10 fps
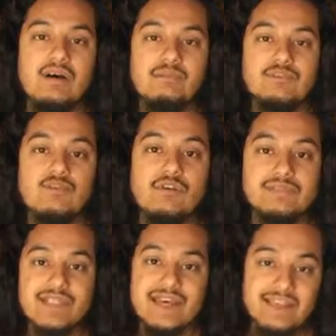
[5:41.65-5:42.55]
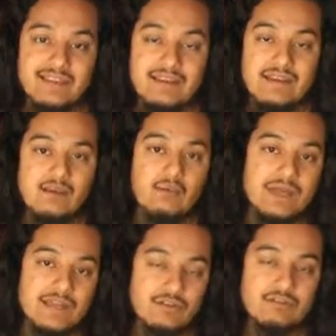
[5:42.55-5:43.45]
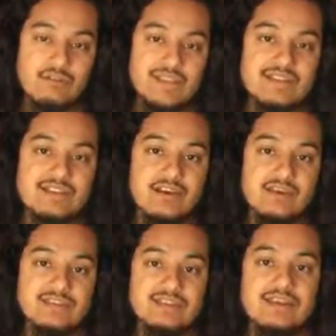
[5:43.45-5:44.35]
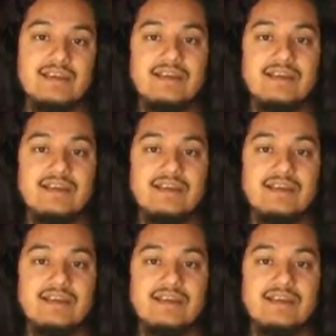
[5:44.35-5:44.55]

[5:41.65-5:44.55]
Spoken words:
absorbs light. 100 would be the slowest.